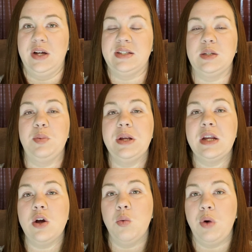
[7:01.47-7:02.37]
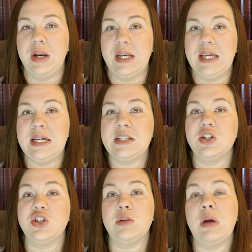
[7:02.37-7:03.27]
for us. Depending on what it is,
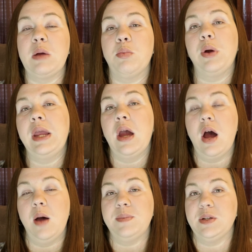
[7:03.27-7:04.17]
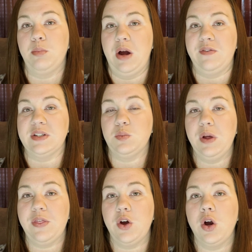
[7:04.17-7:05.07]
she may bring it up to breakfast
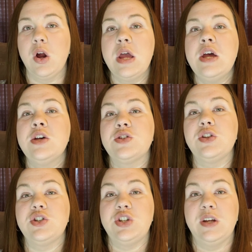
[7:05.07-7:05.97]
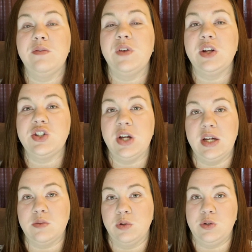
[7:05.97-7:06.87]
with her so that she can finish it
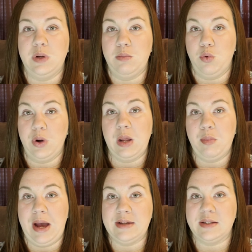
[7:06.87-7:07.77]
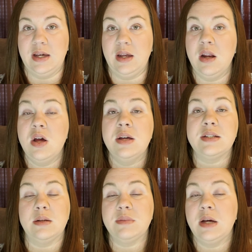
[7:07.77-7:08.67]
as we're doing morning basket.
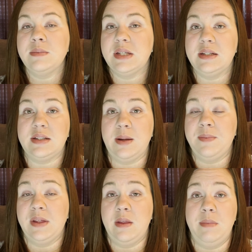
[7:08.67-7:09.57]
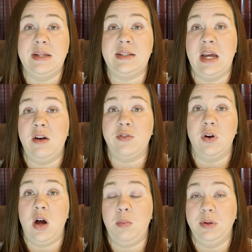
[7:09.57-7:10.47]
Sometimes it's something that may stay out
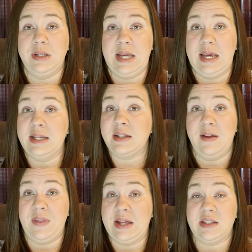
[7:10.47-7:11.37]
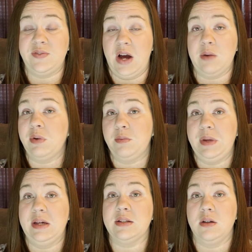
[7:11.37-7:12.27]
for a couple of days and that's fine with
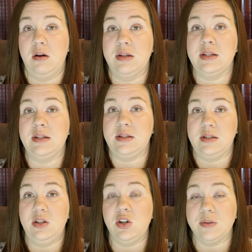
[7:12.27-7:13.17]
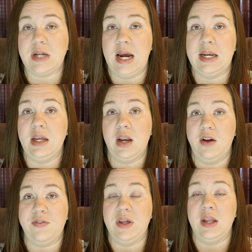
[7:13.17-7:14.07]
me as long as it's, you know, tidy
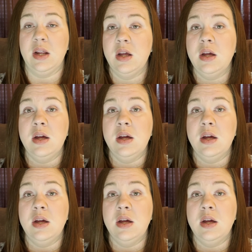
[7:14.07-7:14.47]
enough that